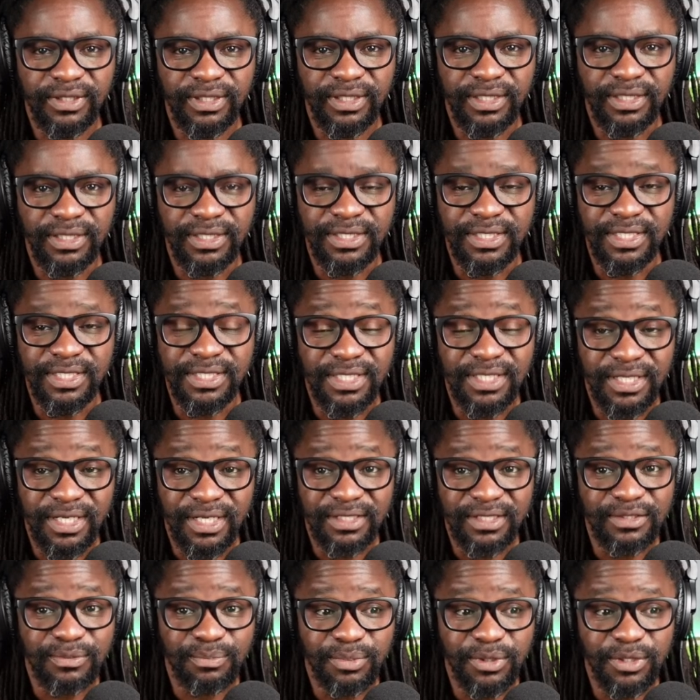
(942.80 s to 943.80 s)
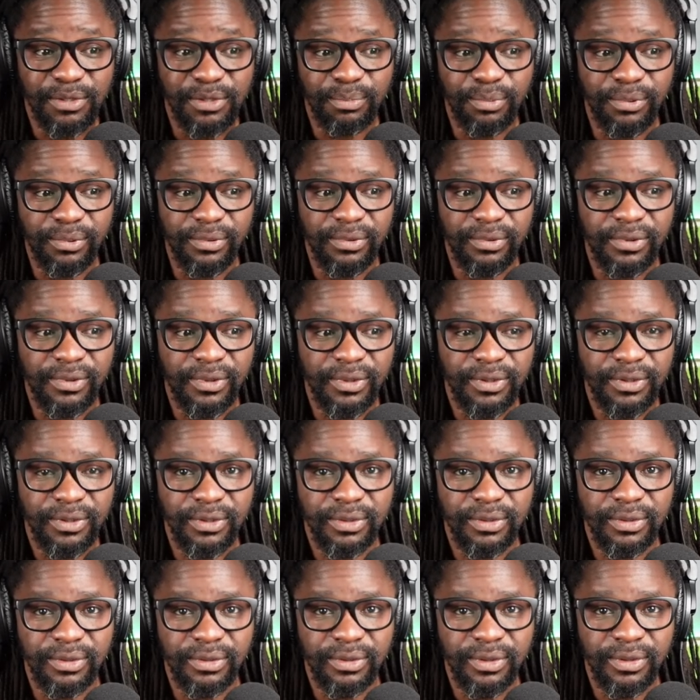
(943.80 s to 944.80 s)
indigenous people,
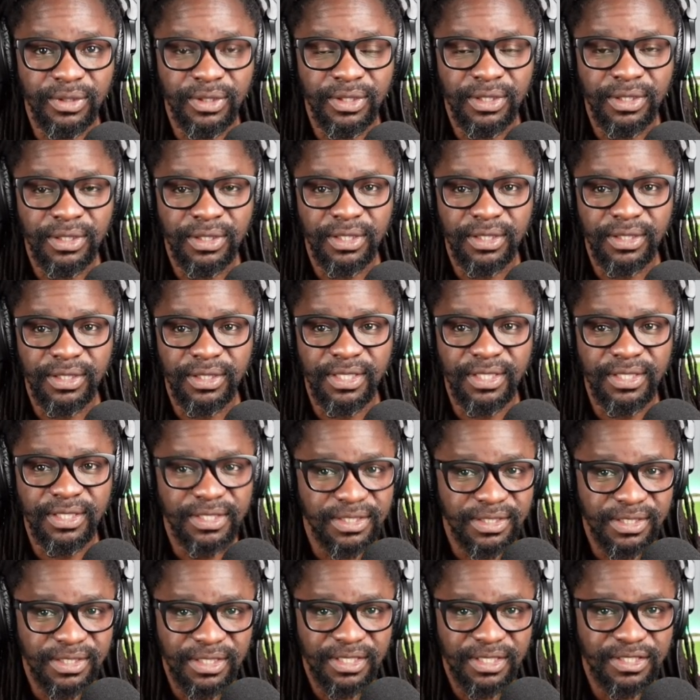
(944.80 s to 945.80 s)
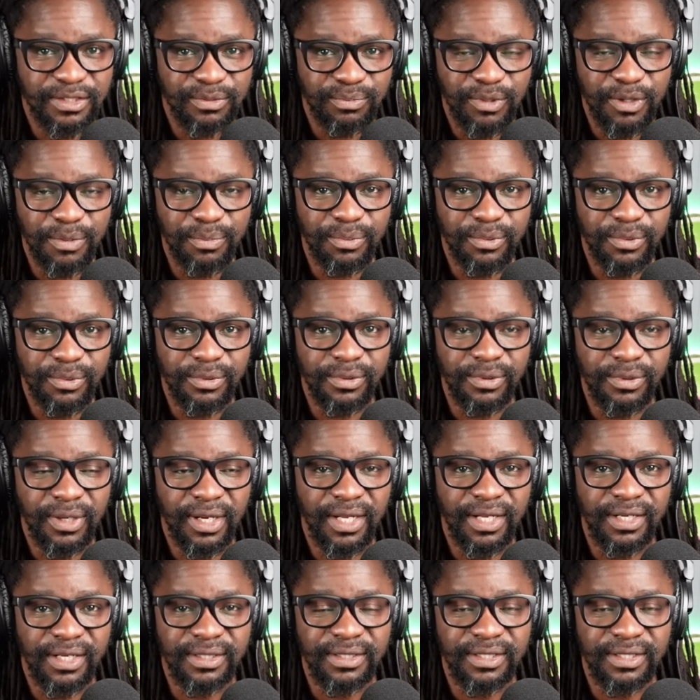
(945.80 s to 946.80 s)
you know, the indigenous people
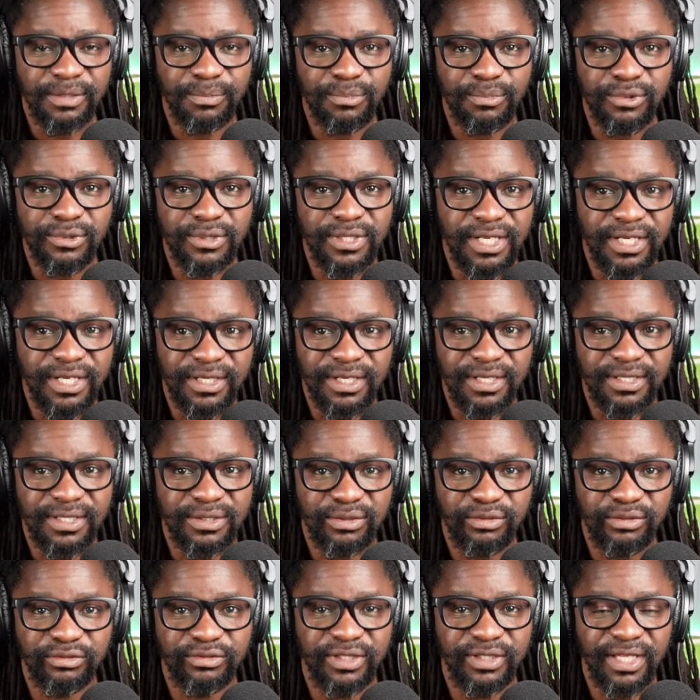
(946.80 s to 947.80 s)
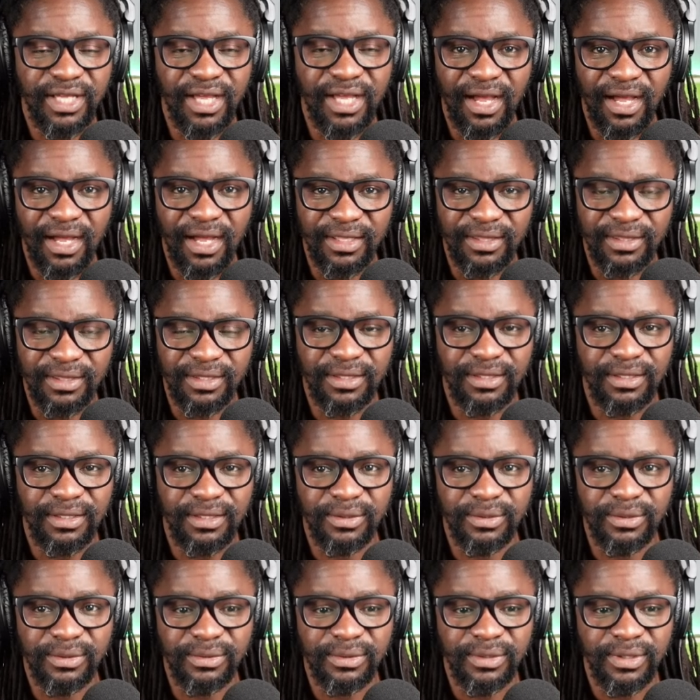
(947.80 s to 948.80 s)
are the protectors of the earth.
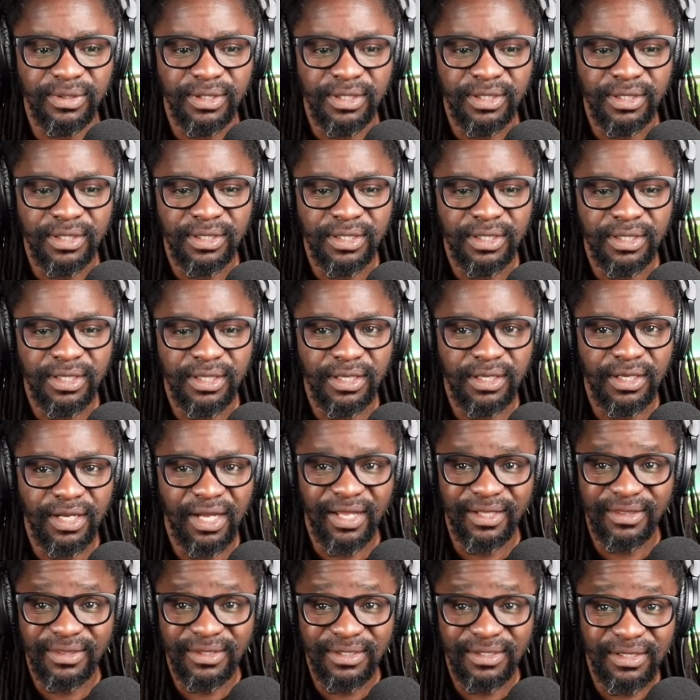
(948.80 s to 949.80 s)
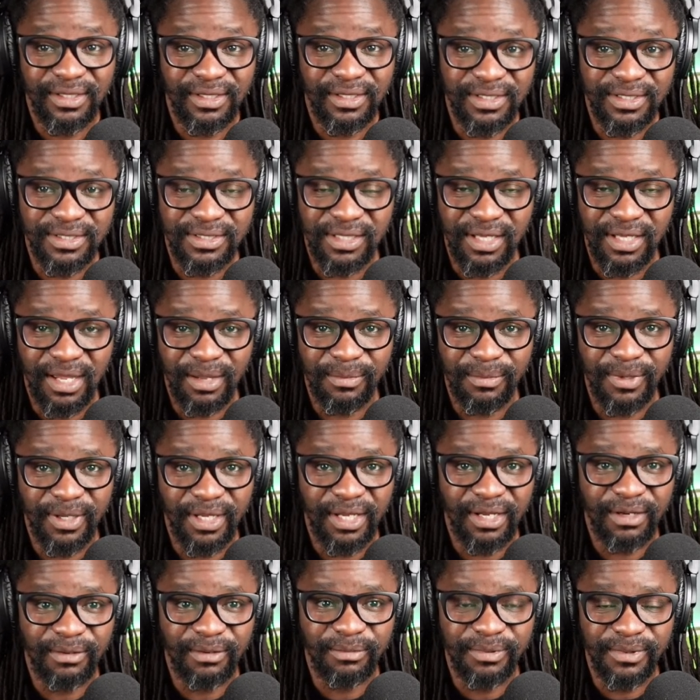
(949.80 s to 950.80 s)
You know, Earth Day is
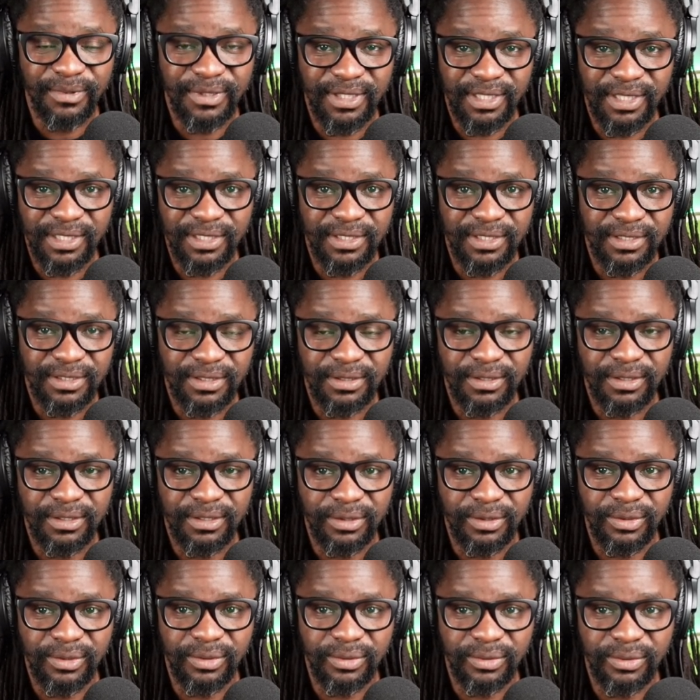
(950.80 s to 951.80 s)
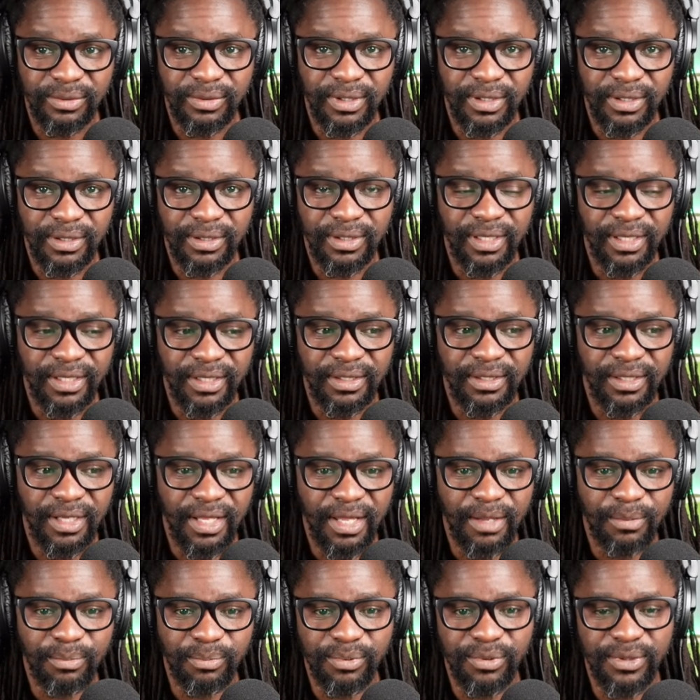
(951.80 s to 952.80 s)
coming up in this, you know, in
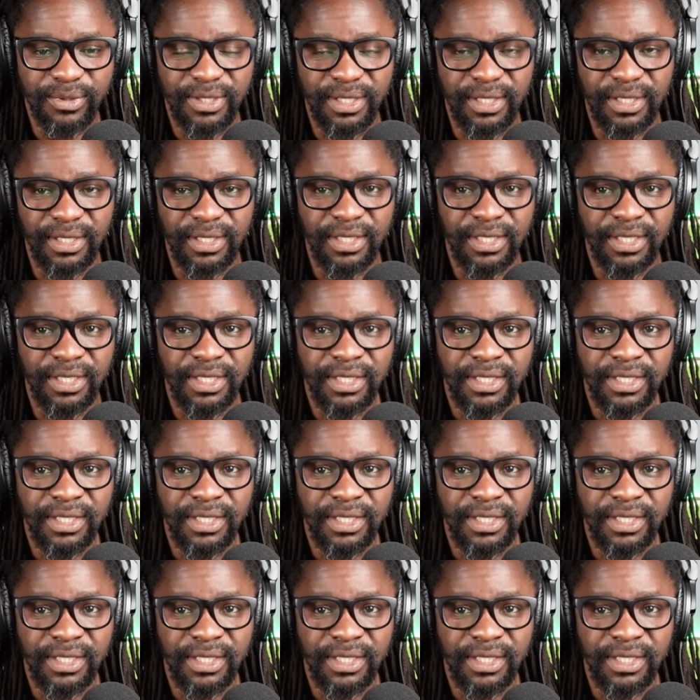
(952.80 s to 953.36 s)
April.